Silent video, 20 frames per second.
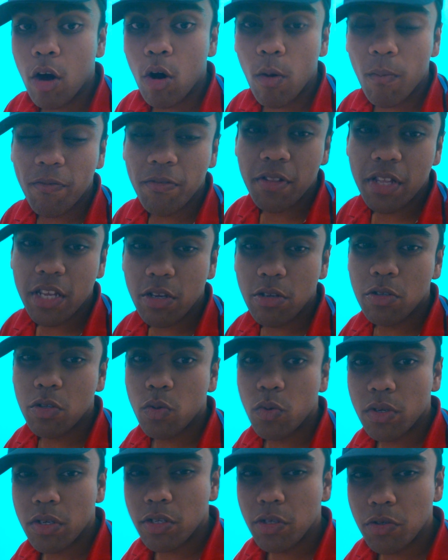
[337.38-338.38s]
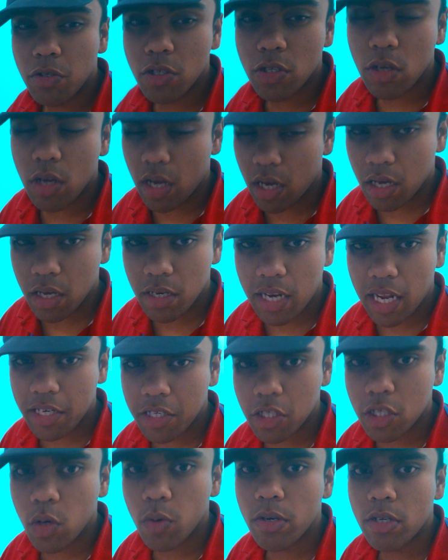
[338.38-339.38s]
Uh, hopefully, you do a new sh- uh,
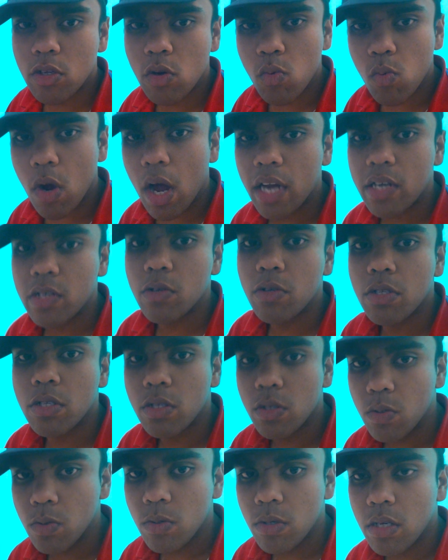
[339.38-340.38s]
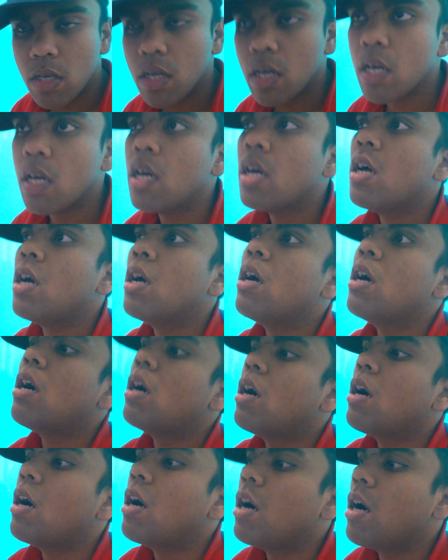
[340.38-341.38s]
next show in Toronto soon.
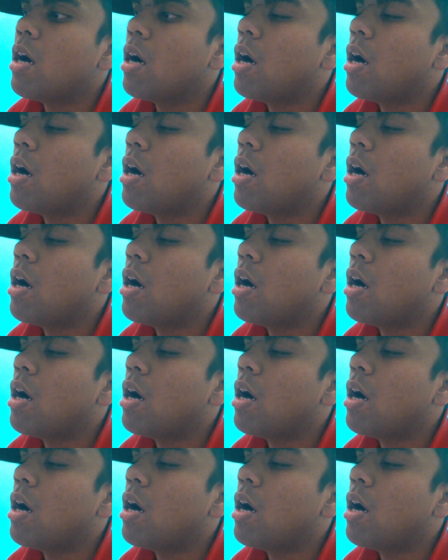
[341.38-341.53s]
Yeah.